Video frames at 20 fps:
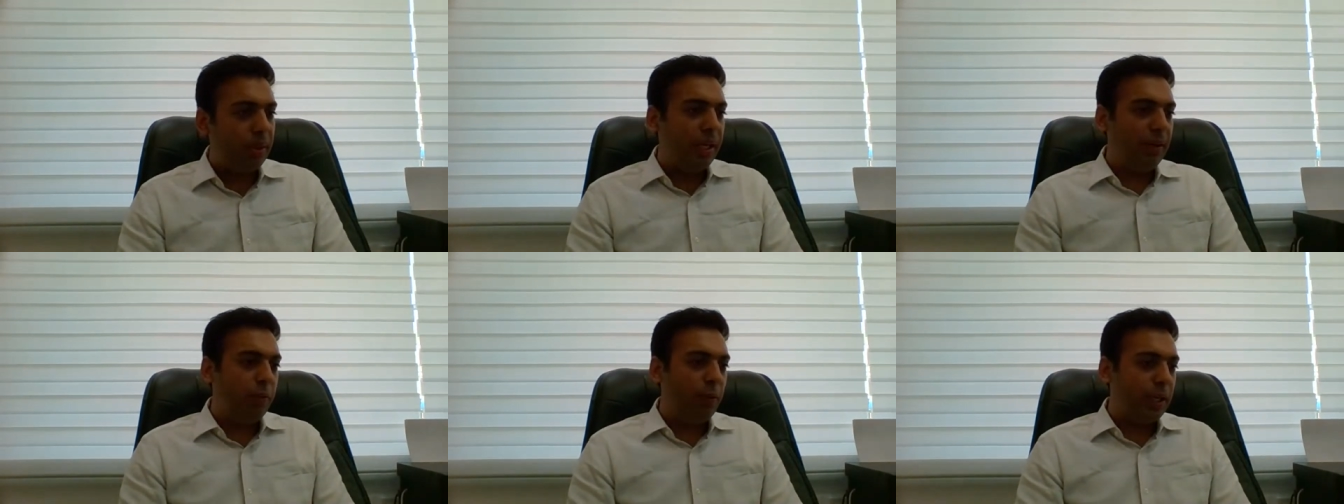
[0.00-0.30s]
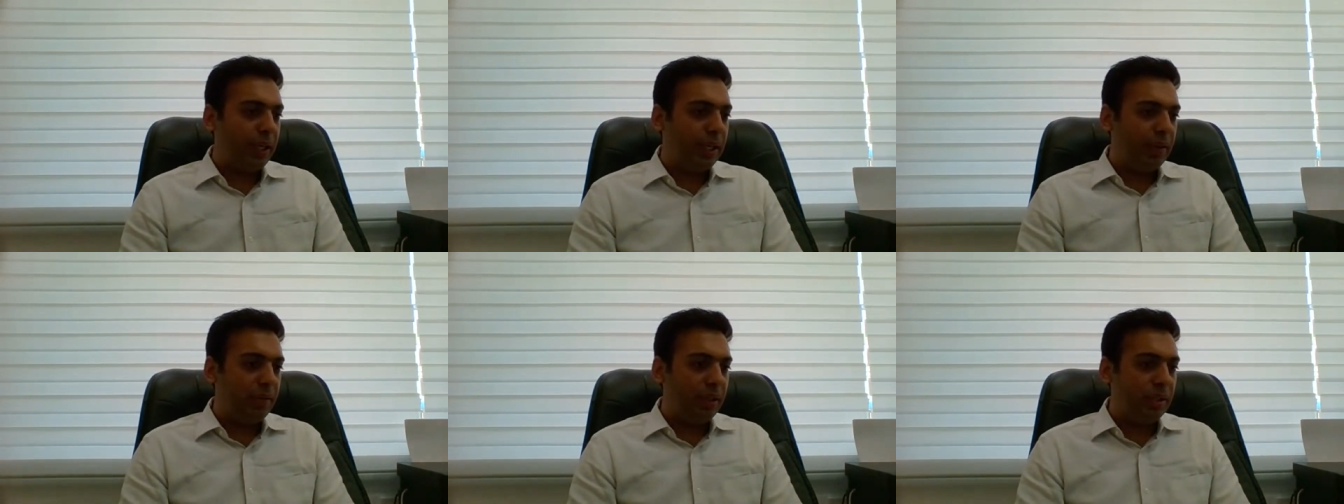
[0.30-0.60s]
And
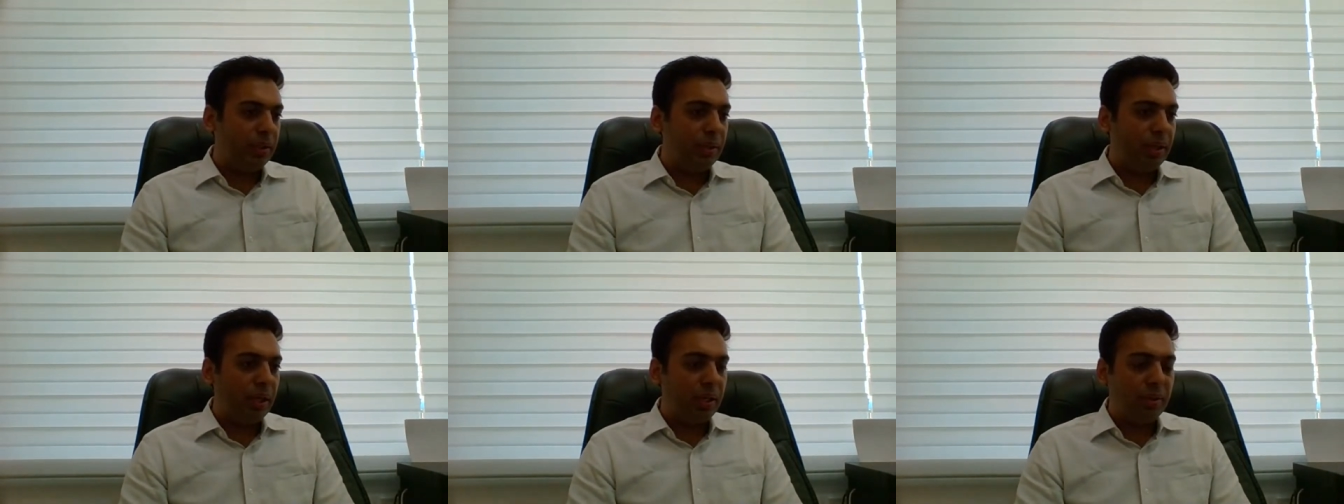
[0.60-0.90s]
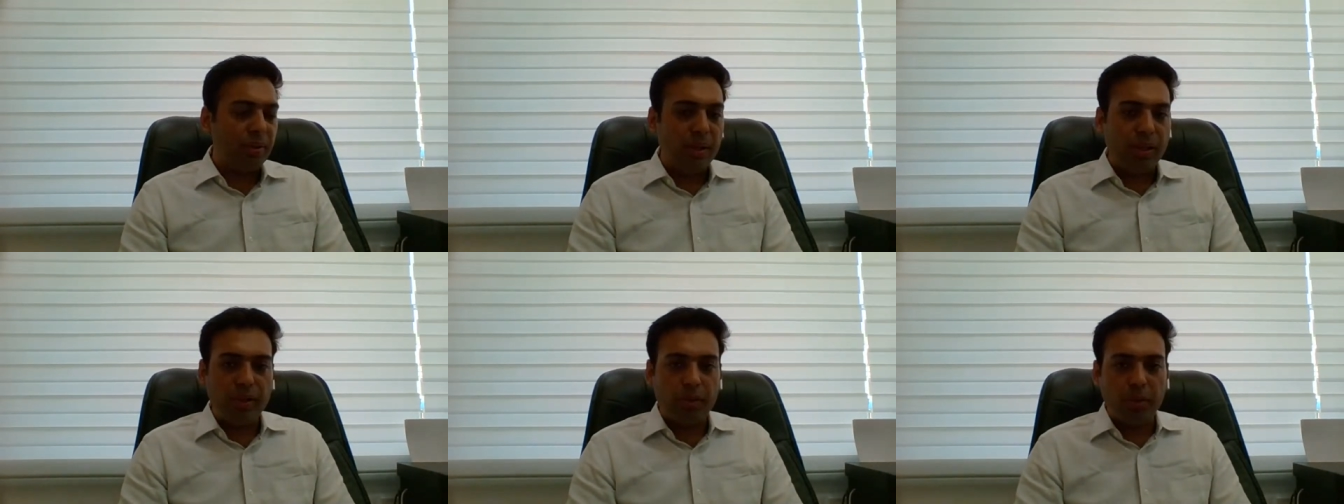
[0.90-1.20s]
whatever you are
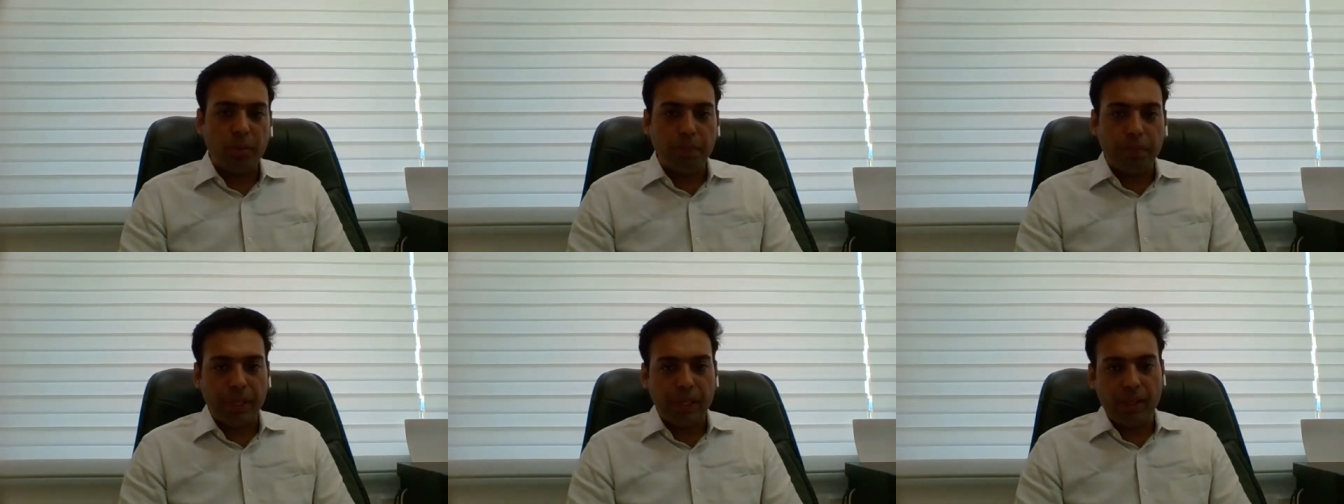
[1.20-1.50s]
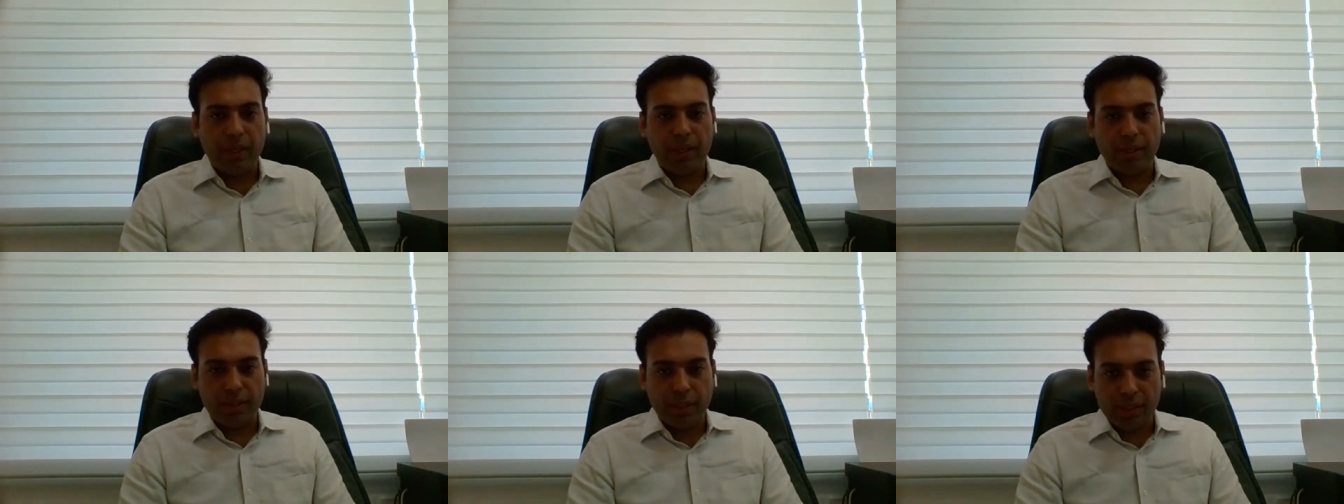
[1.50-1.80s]
going to
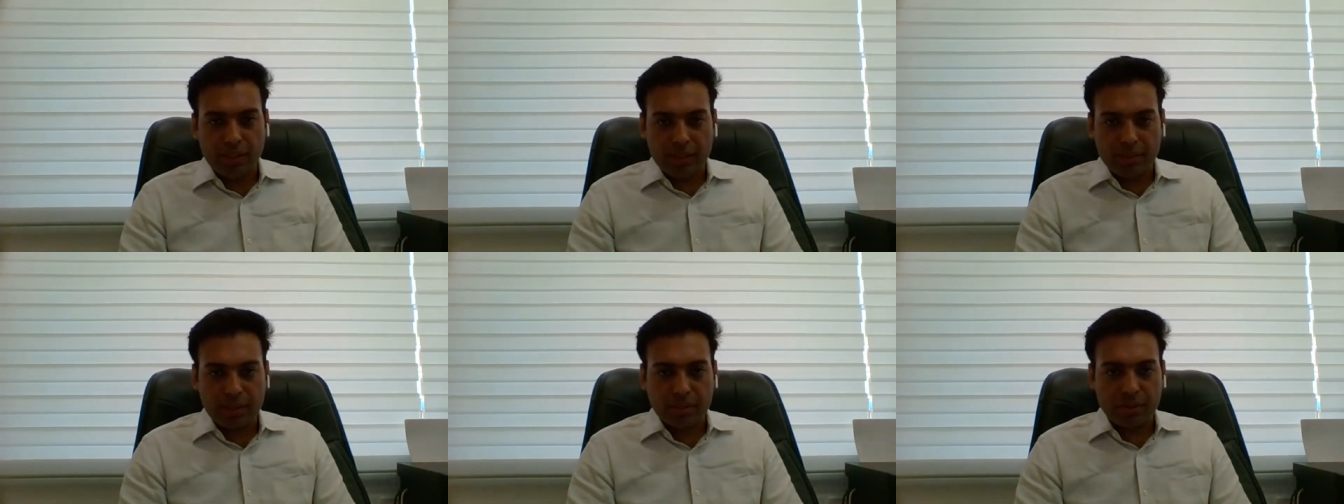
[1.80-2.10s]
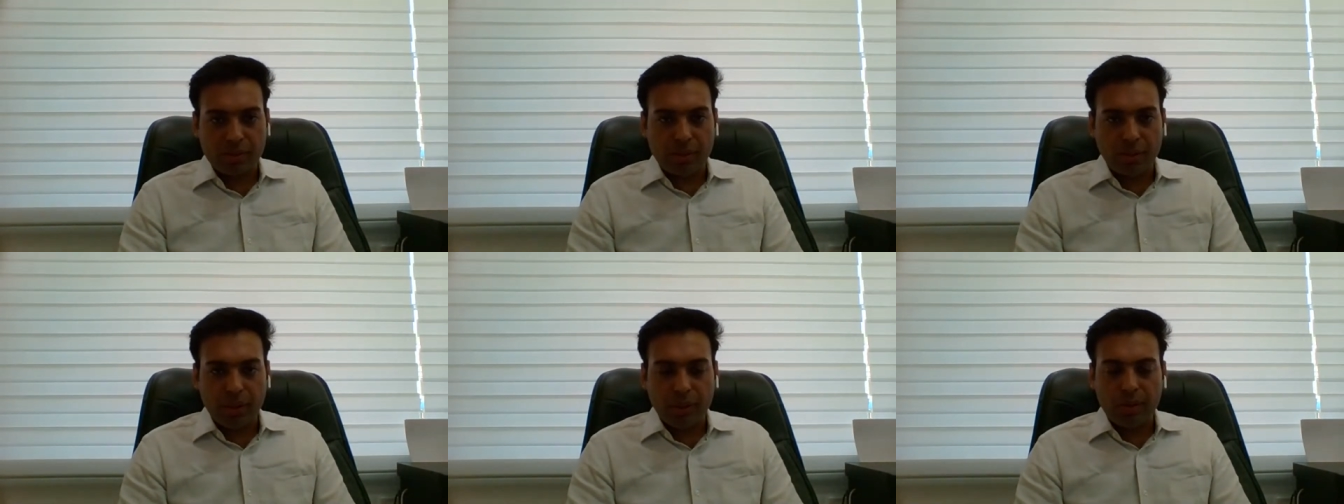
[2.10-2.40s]
pay, it is
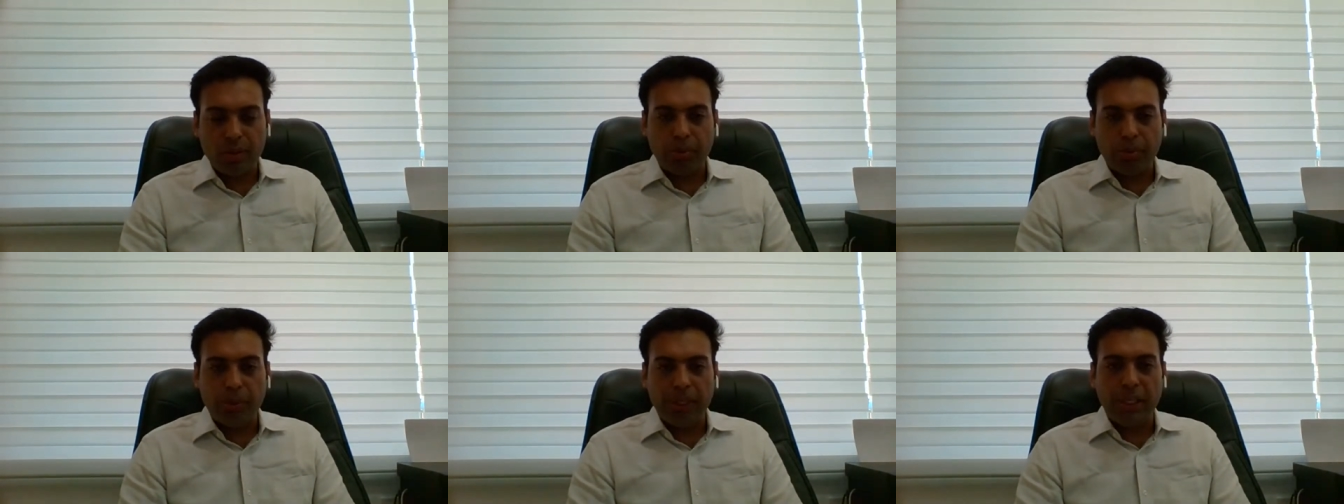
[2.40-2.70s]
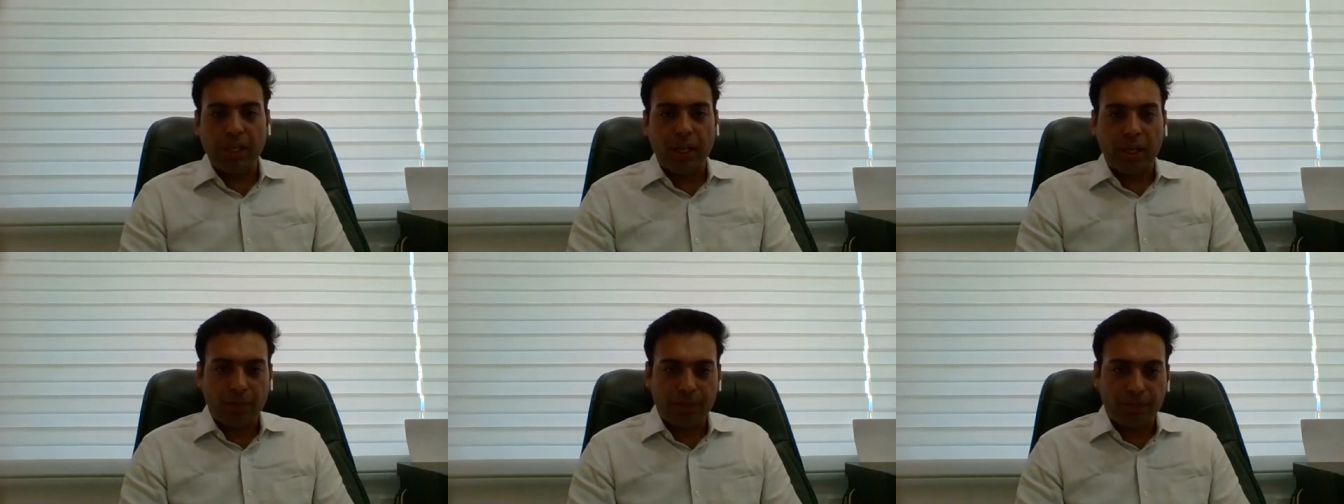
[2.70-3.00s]
going to
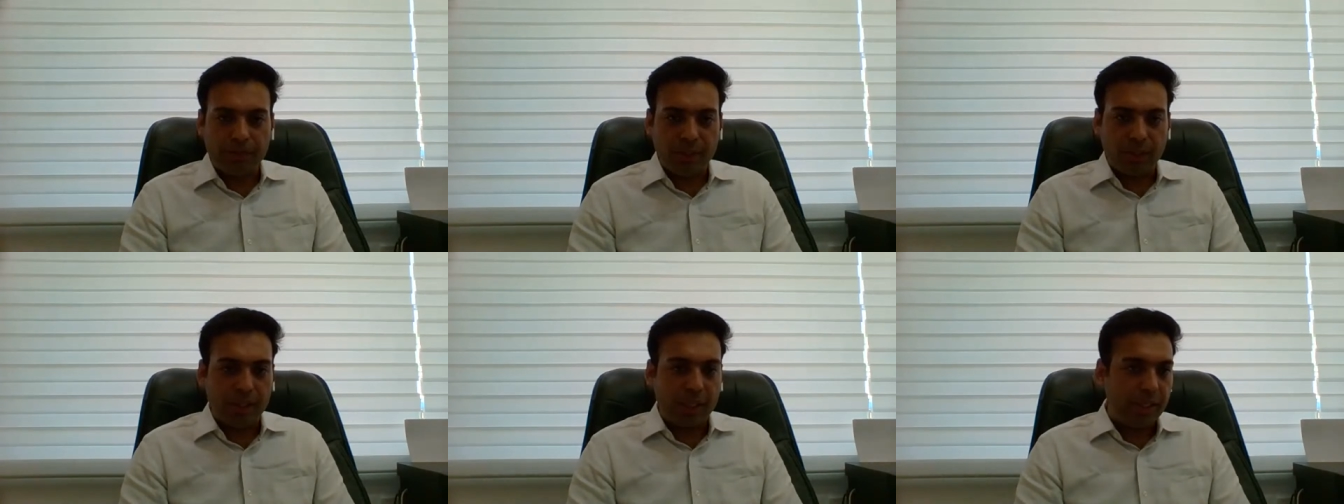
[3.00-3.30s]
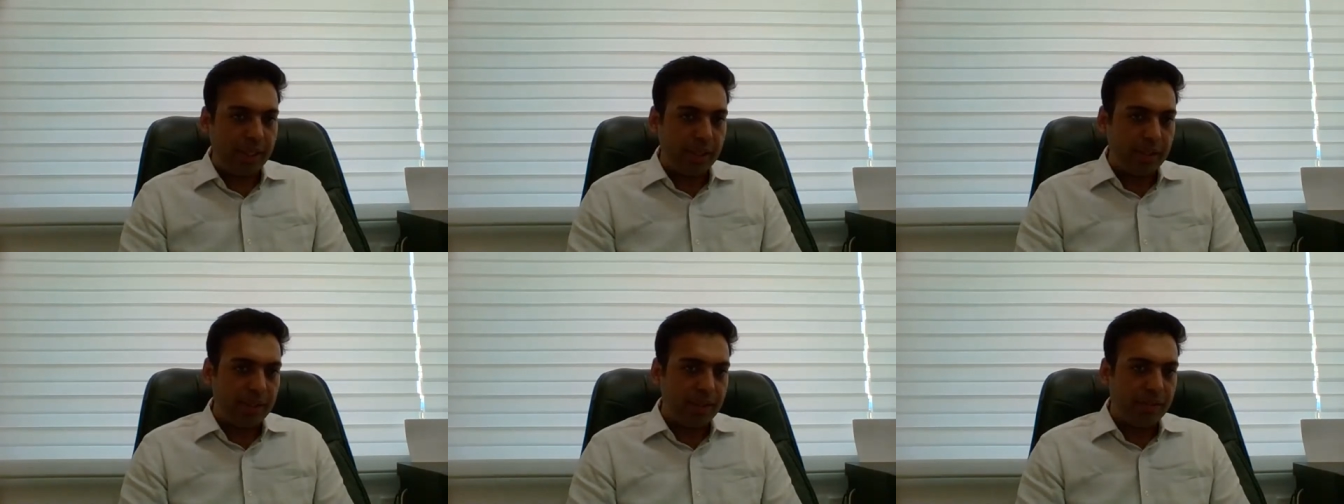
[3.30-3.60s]
be after
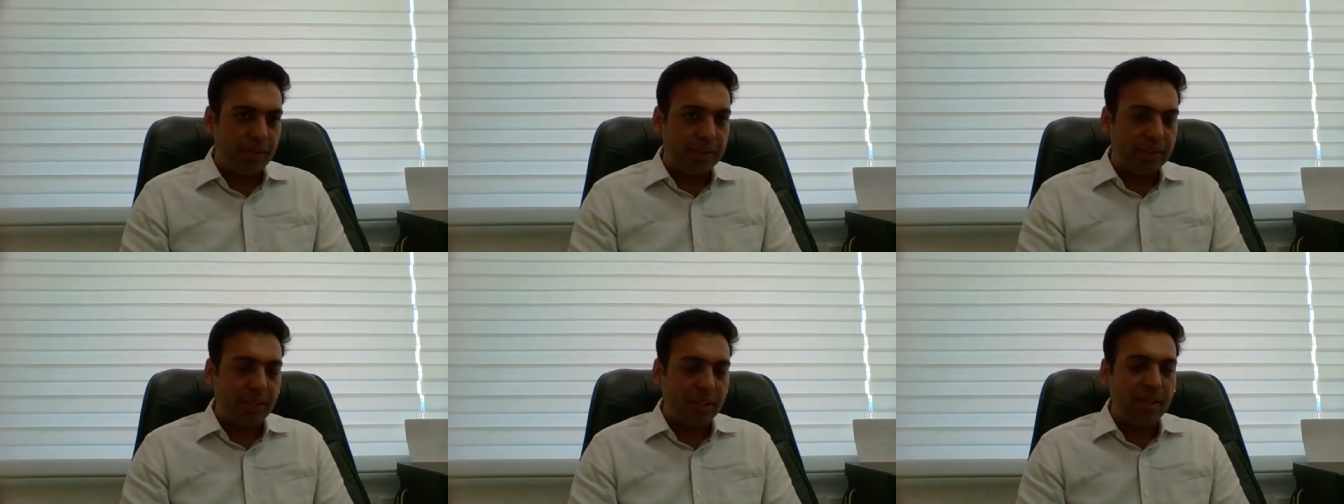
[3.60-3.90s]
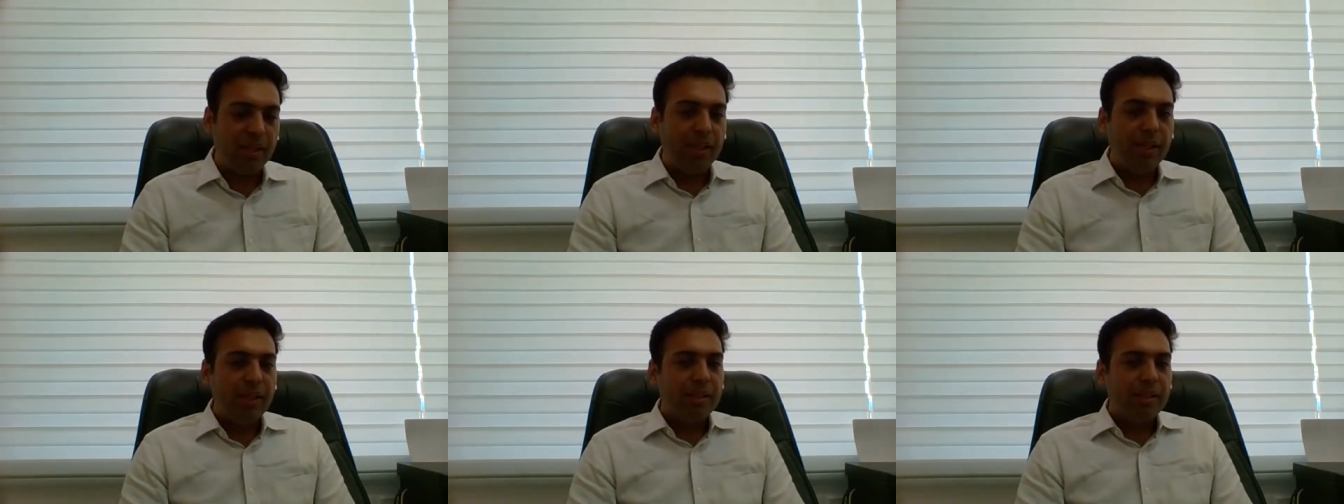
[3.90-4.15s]
getting the visa.